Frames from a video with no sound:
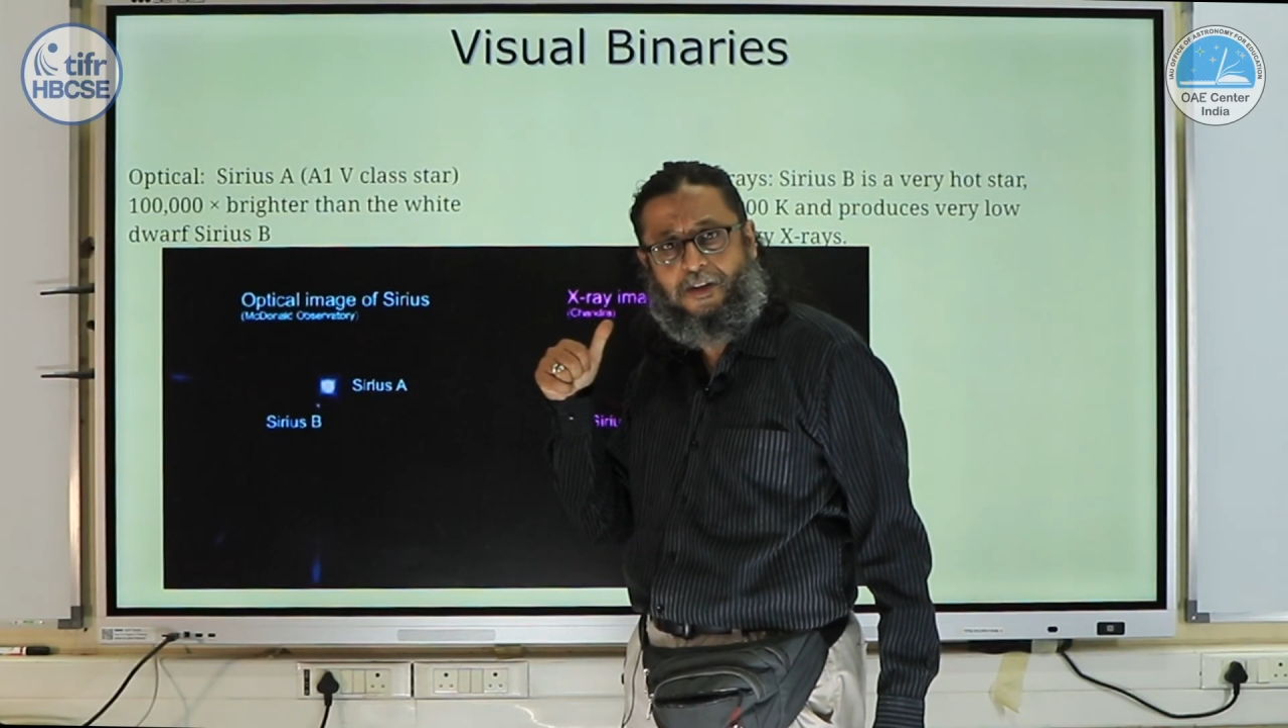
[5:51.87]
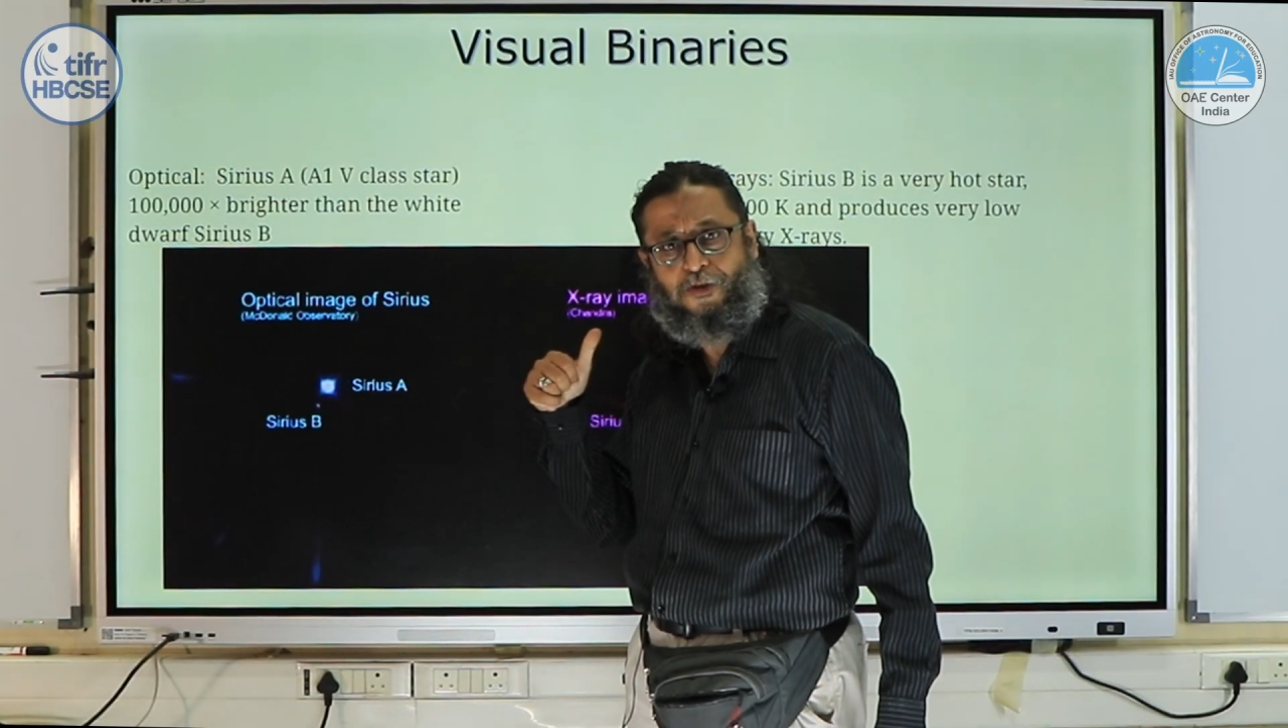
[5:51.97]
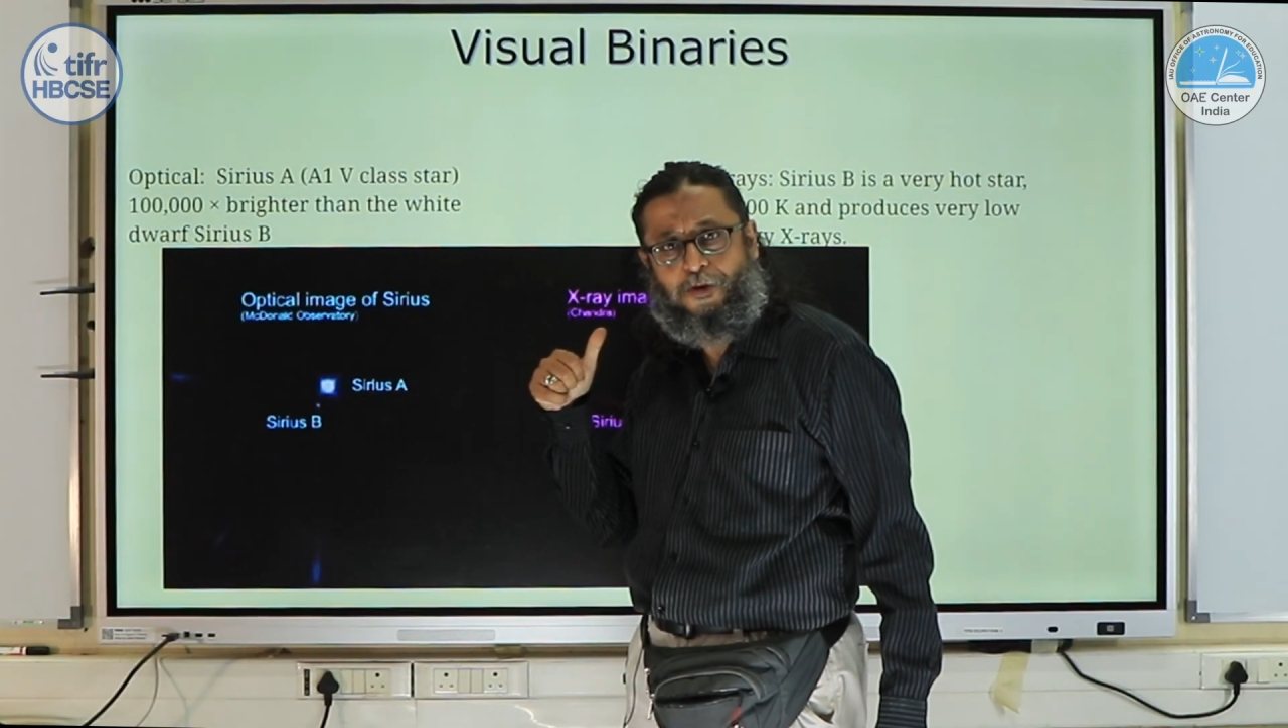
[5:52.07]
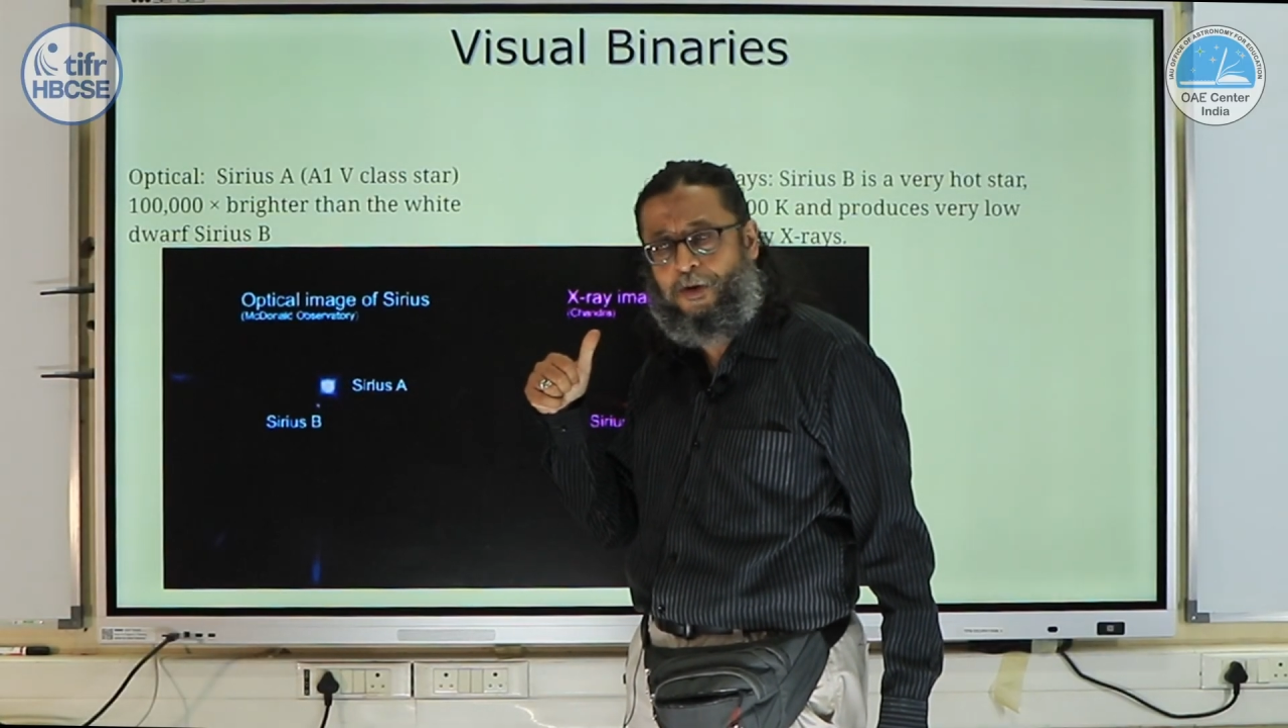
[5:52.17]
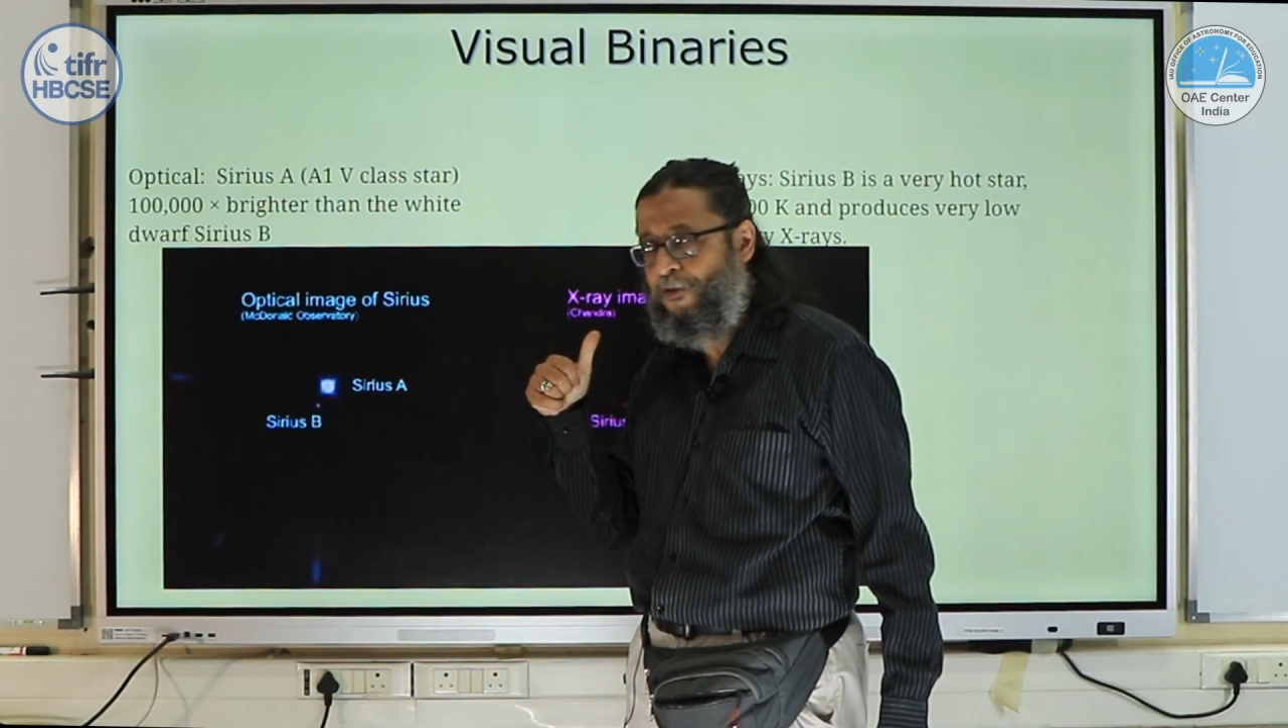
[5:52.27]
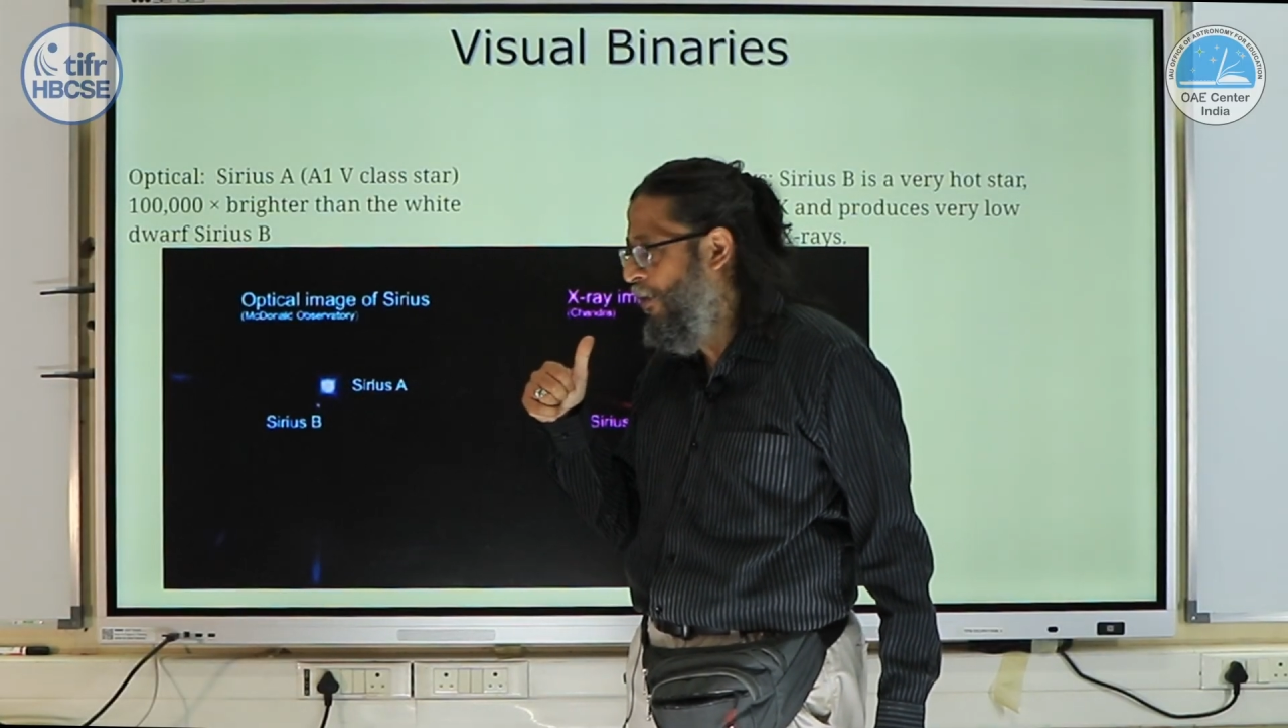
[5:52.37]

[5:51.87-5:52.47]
instrument